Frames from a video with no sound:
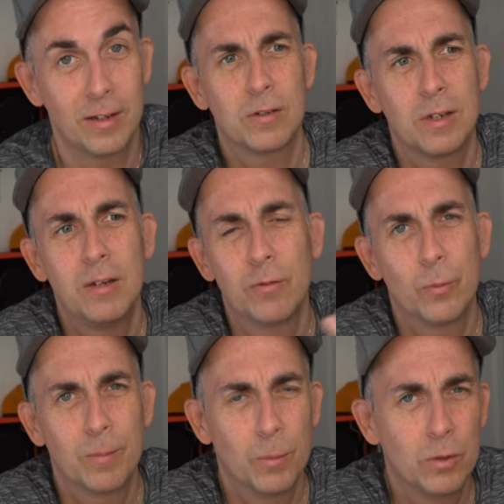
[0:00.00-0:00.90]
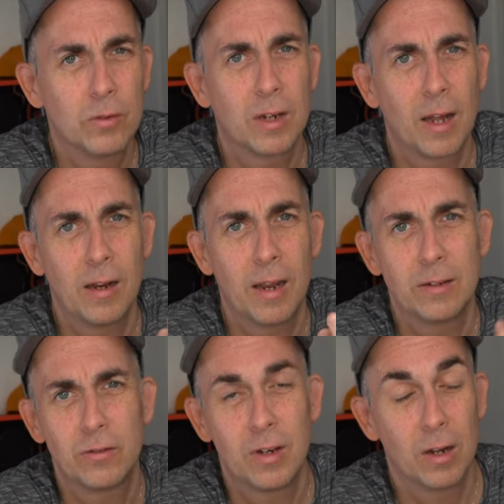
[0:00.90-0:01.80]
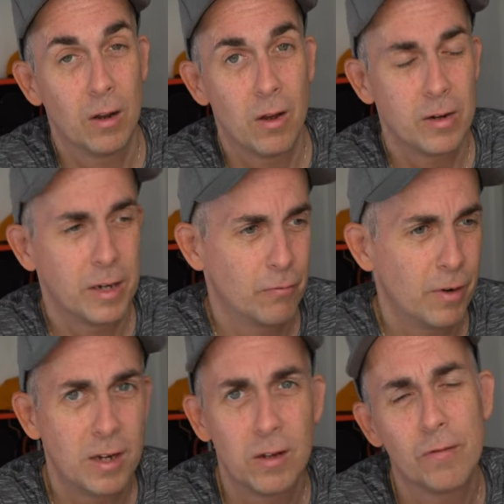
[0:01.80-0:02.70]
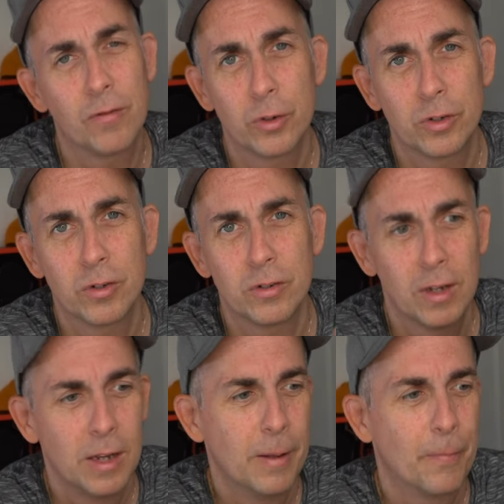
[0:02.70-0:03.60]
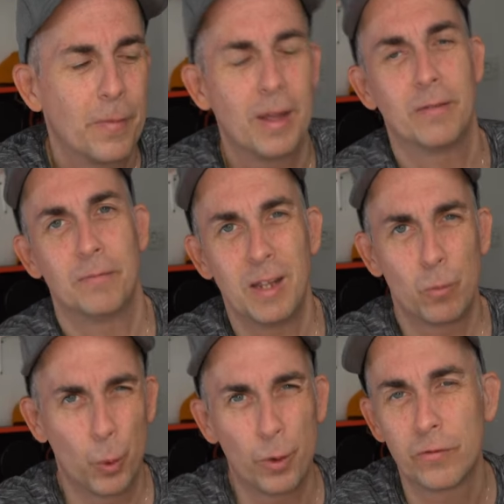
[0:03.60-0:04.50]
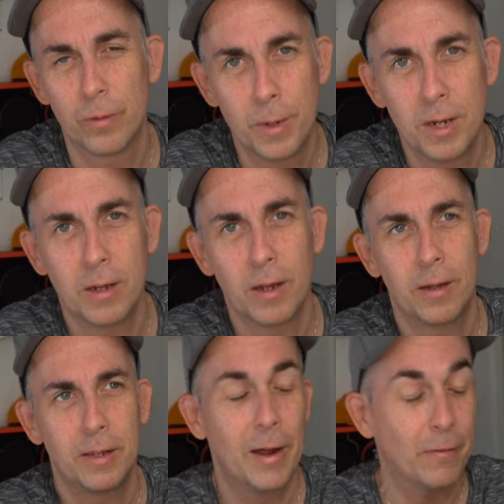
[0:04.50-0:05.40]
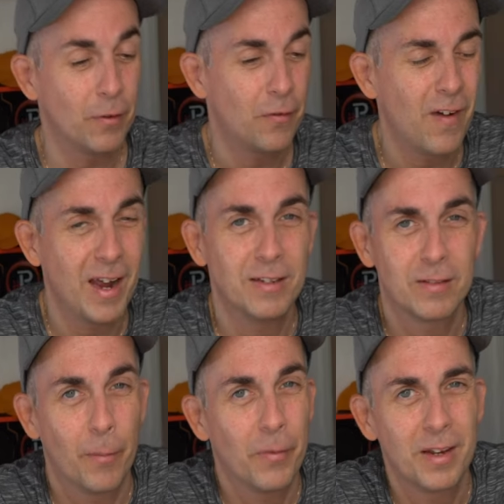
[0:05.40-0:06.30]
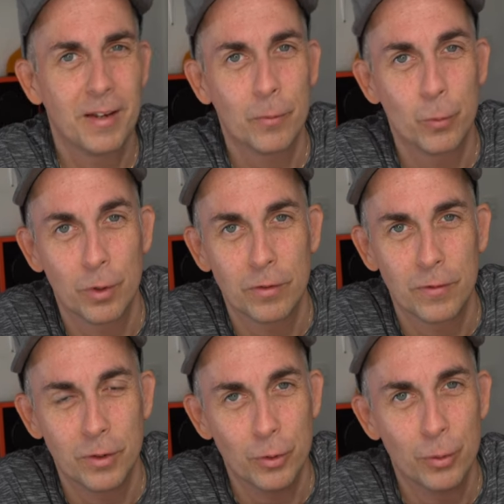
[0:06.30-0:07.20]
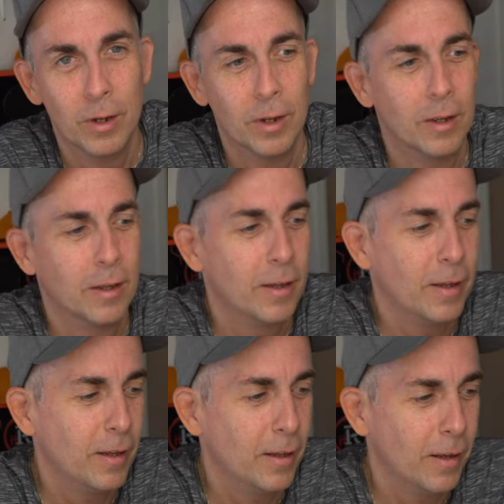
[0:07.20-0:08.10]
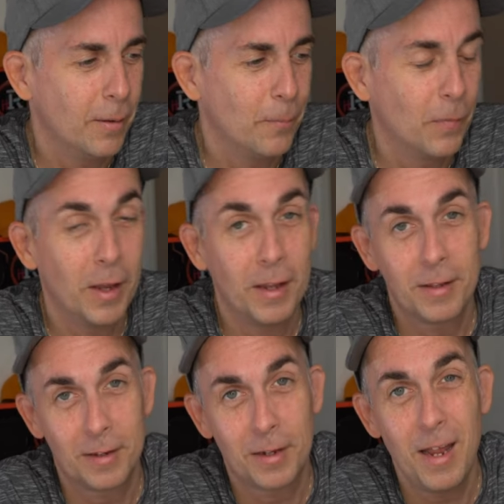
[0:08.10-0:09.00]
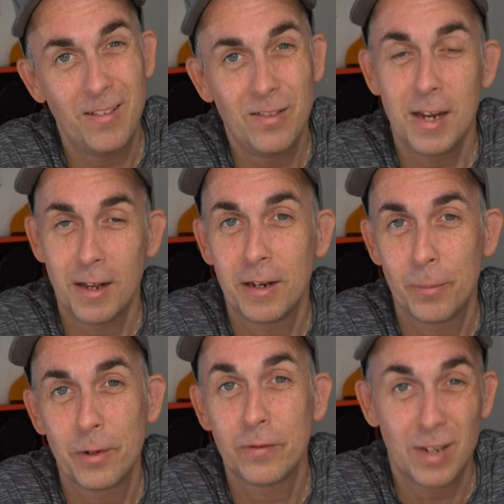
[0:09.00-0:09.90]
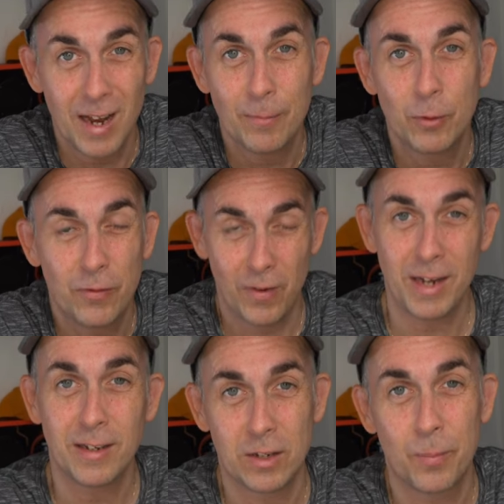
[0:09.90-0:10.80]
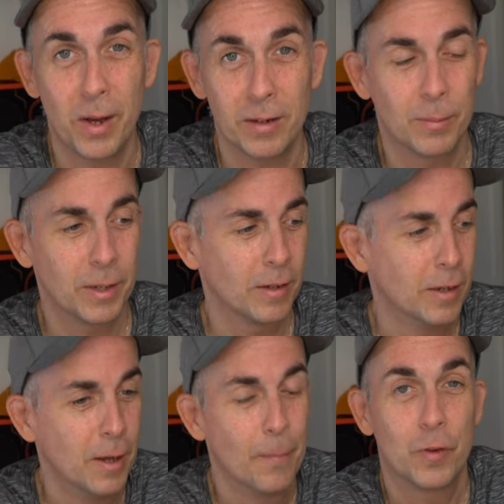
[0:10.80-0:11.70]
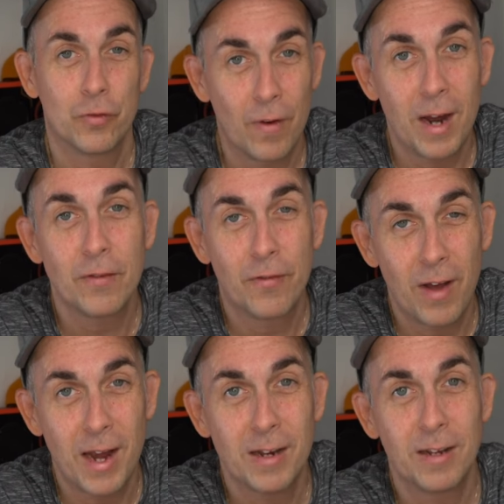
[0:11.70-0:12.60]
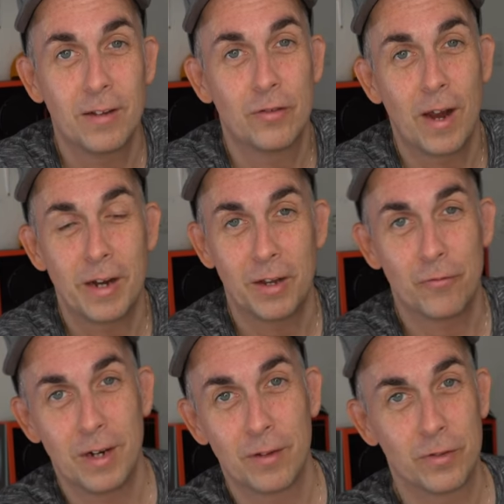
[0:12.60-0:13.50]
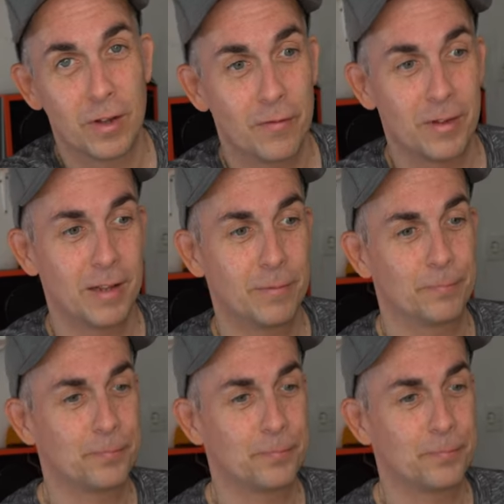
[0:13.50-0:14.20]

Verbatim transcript: And even with music, I like to sing along, hear radio voices. That works for me. Uh, you have to find something that works for you. And uh, it can take a little bit of time to find that spot, but try to find it and try to get rid of stuff that